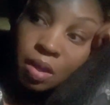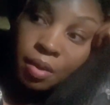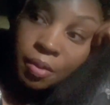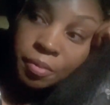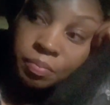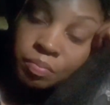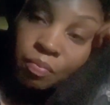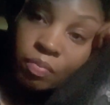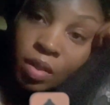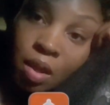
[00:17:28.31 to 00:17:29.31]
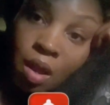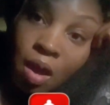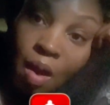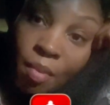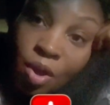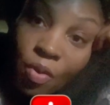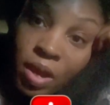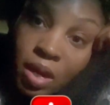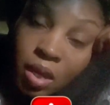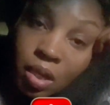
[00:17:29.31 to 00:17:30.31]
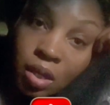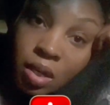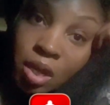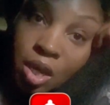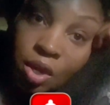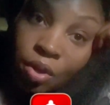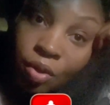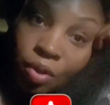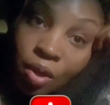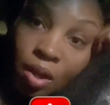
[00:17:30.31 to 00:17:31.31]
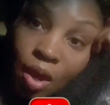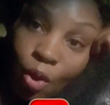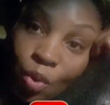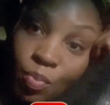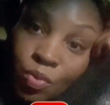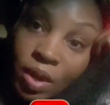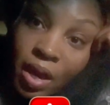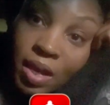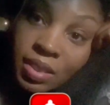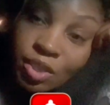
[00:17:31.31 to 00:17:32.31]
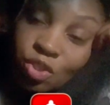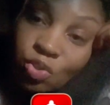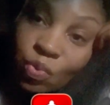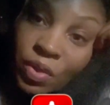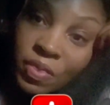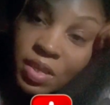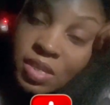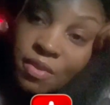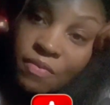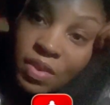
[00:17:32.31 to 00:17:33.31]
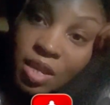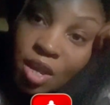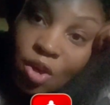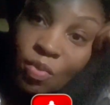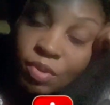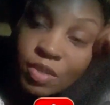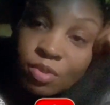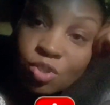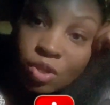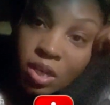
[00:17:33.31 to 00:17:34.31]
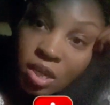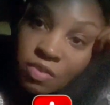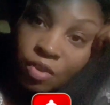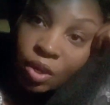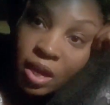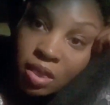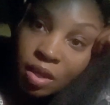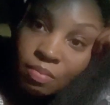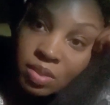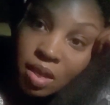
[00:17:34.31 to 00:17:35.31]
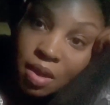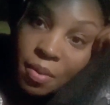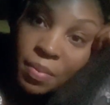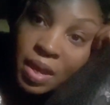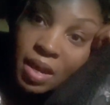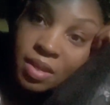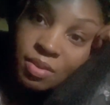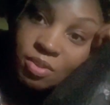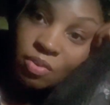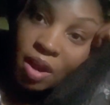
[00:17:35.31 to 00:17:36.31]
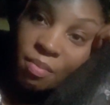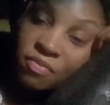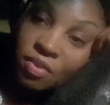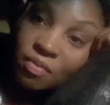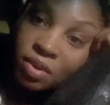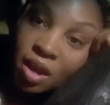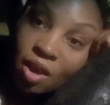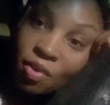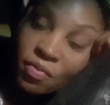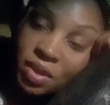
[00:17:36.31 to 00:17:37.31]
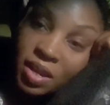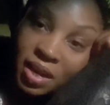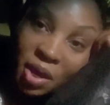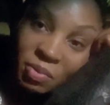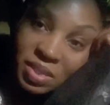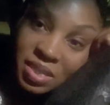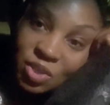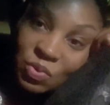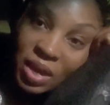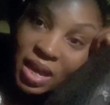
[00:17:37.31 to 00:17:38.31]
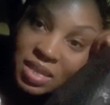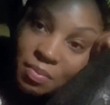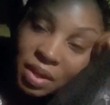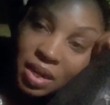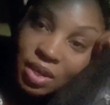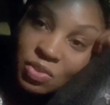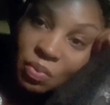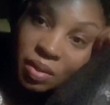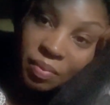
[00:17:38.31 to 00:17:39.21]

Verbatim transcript: Um, I'm gonna go ahead and end it here. I hope you guys enjoyed this video. Please be sure to give this video a thumbs up and subscribe if you have not already. And I will see you guys in my next one.